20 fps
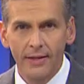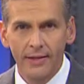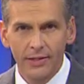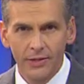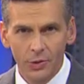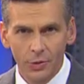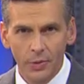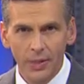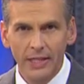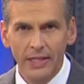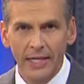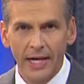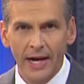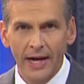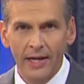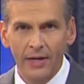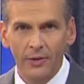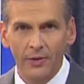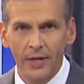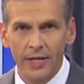This week, the
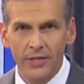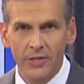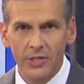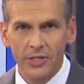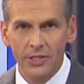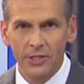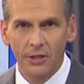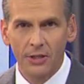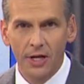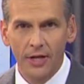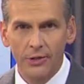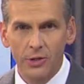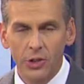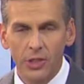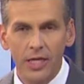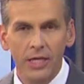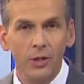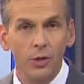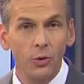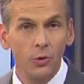IRS has
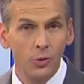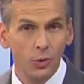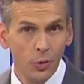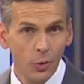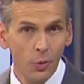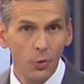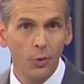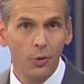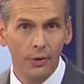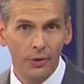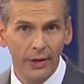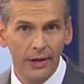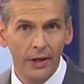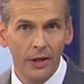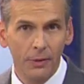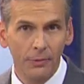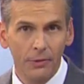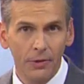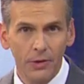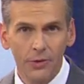launched a new tool to
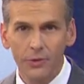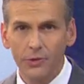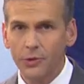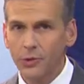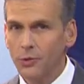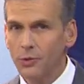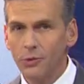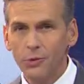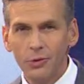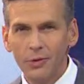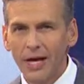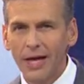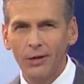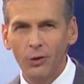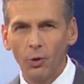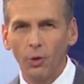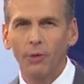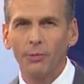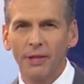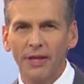help those who do
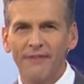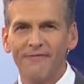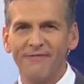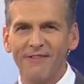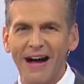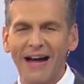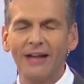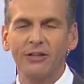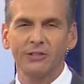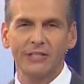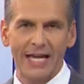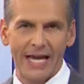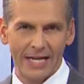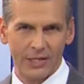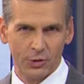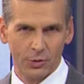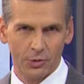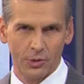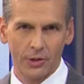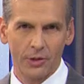not normally file
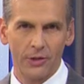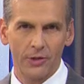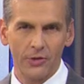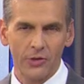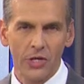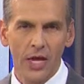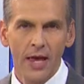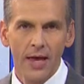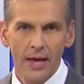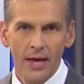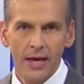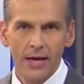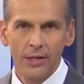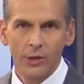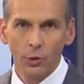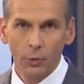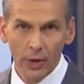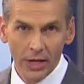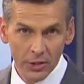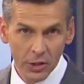tax returns
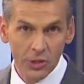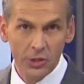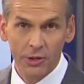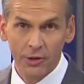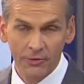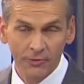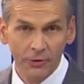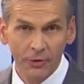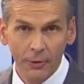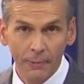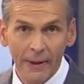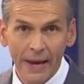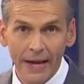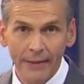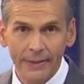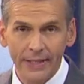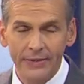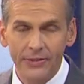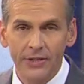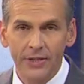to register for the
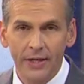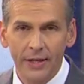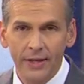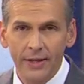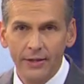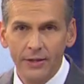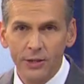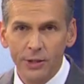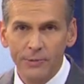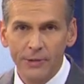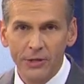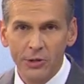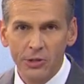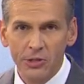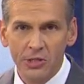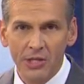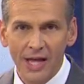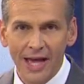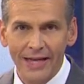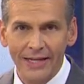payments. News
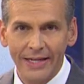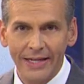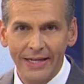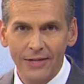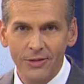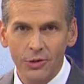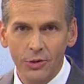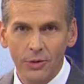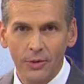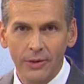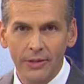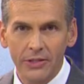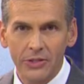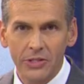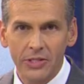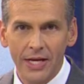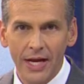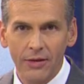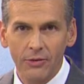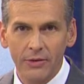Specialist Ladd Egan joins
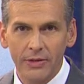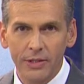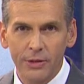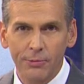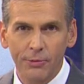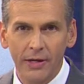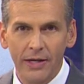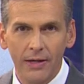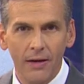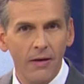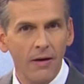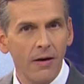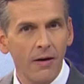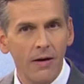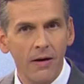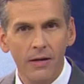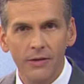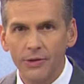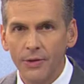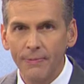us now to explain
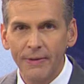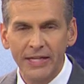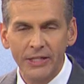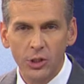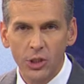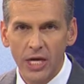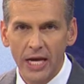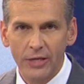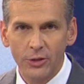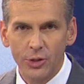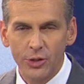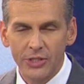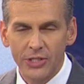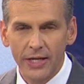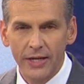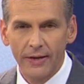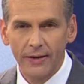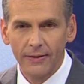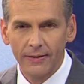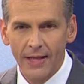all the big
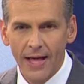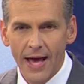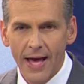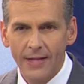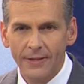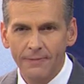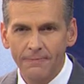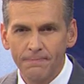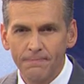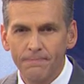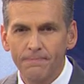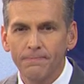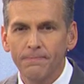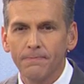changes here. Ladd?